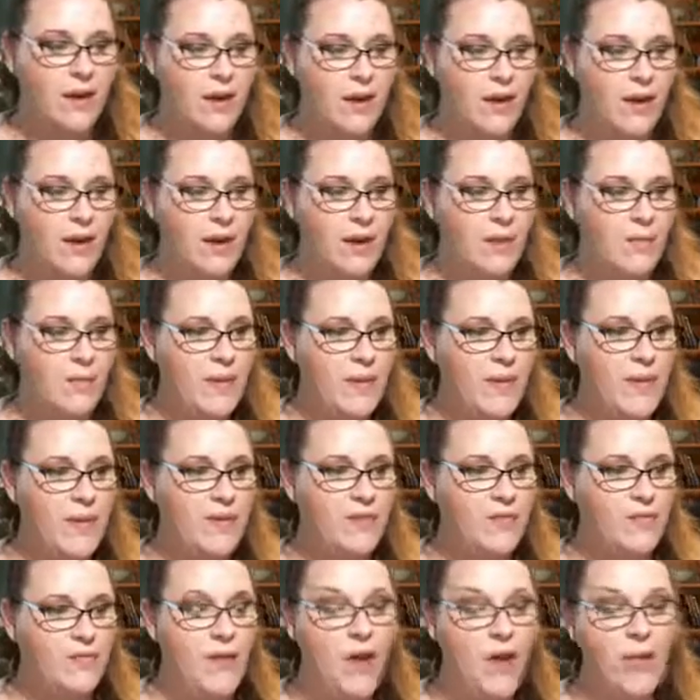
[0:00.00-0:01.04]
And then the
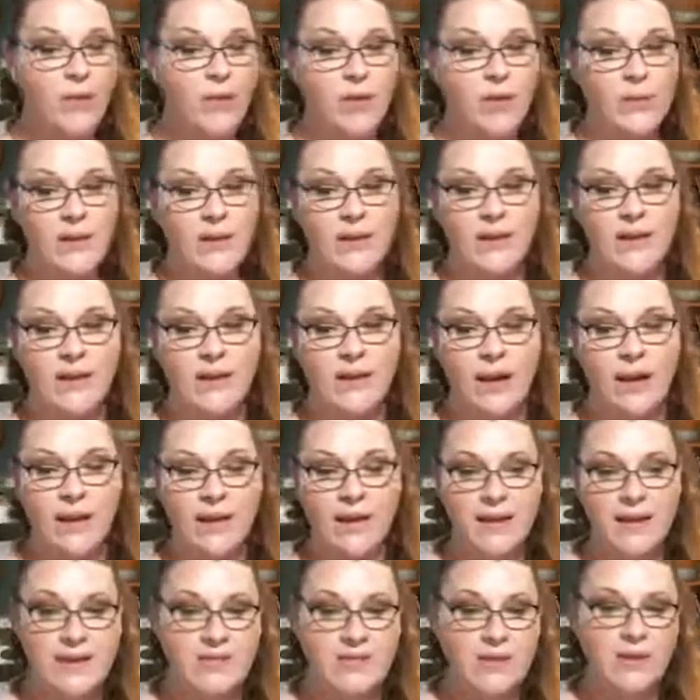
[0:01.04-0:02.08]
following weekend, I
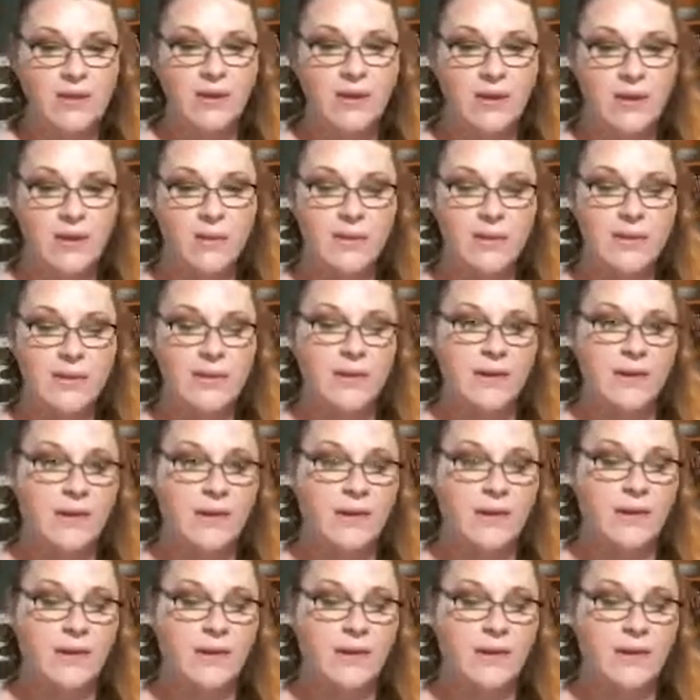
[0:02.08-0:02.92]
get to go with